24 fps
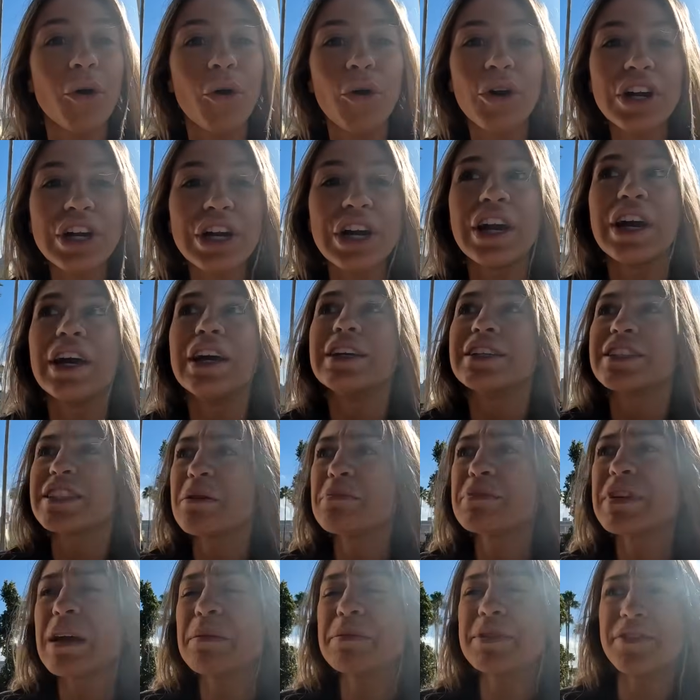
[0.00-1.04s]
or
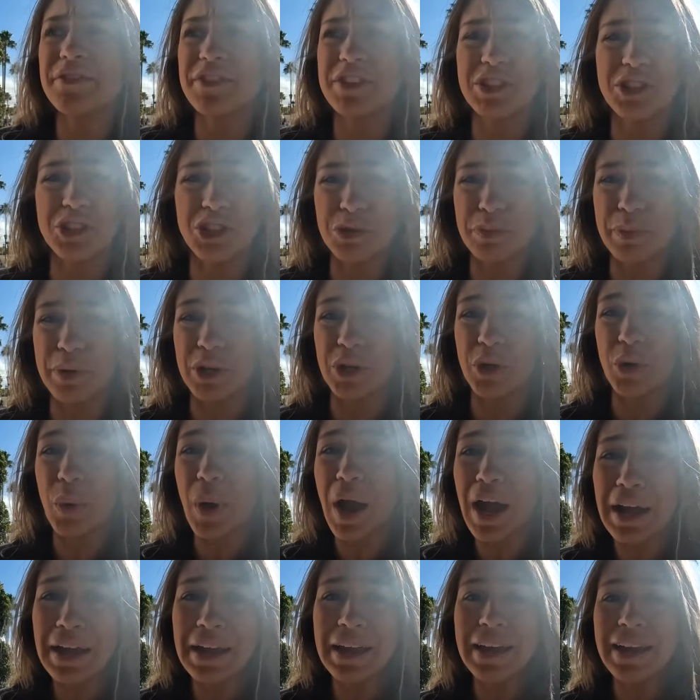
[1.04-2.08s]
sometimes if it's super
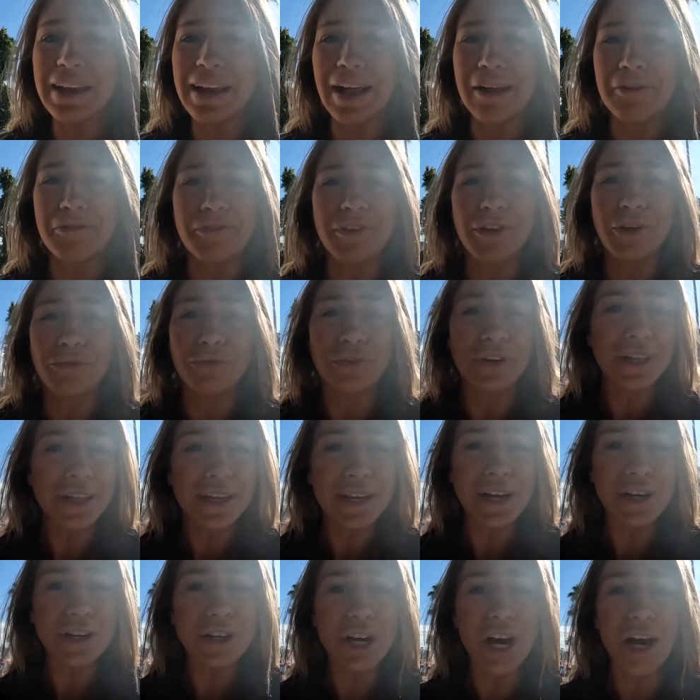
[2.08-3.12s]
quiet, I'll feel really
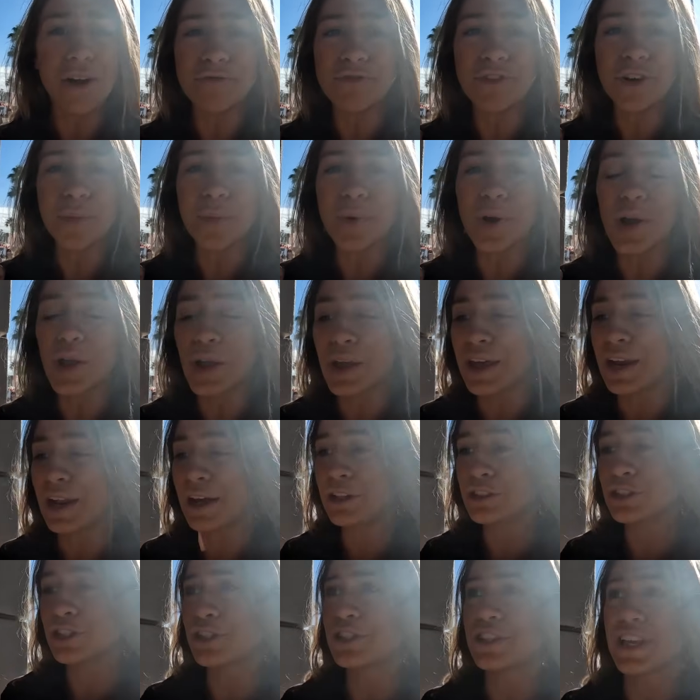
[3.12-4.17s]
uncomfortable and
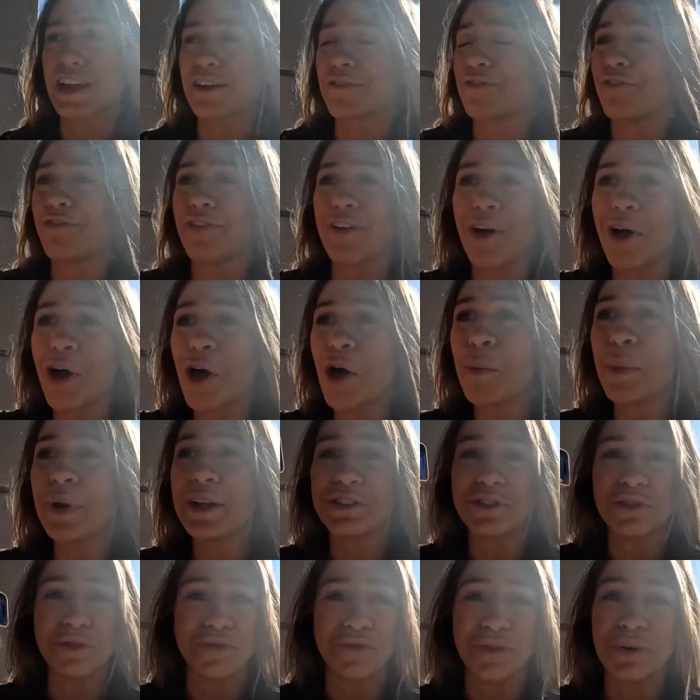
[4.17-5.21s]
I'll just like film
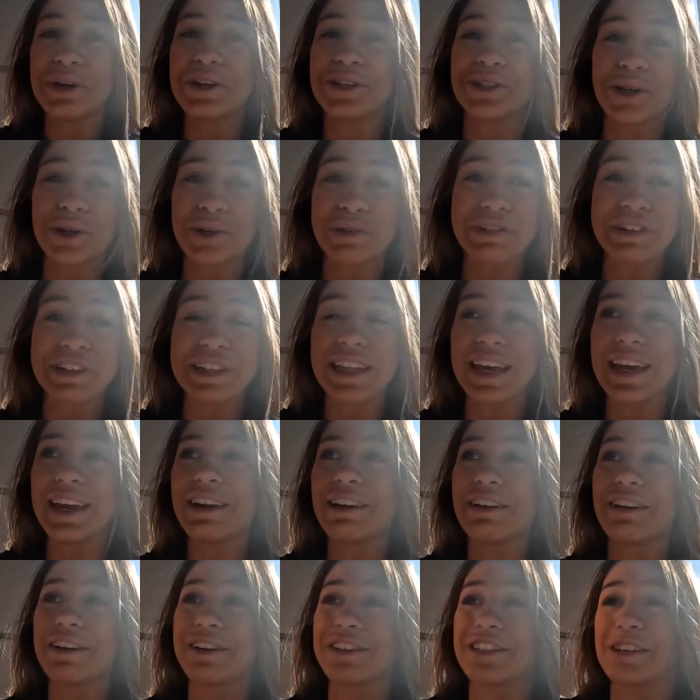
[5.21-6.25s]
and do voiceover
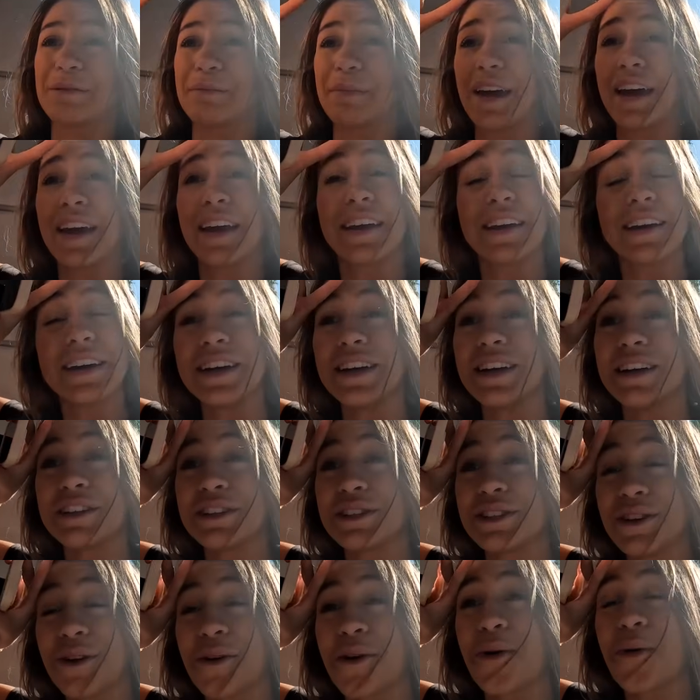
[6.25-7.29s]
later because I'm like, oh,
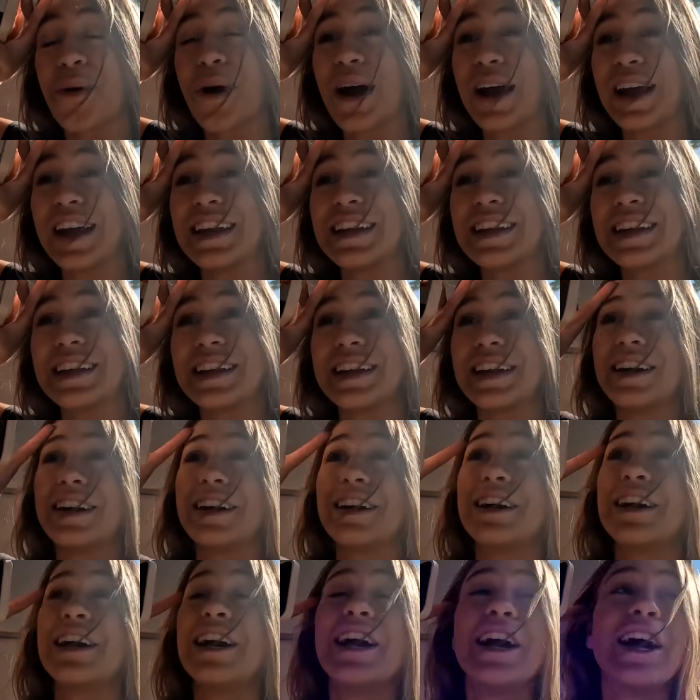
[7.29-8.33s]
it's so quiet in
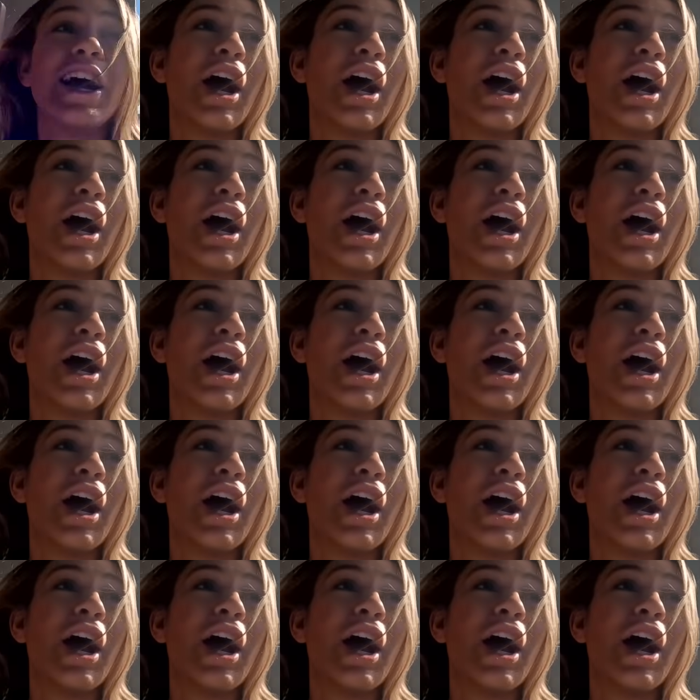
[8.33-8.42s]
here.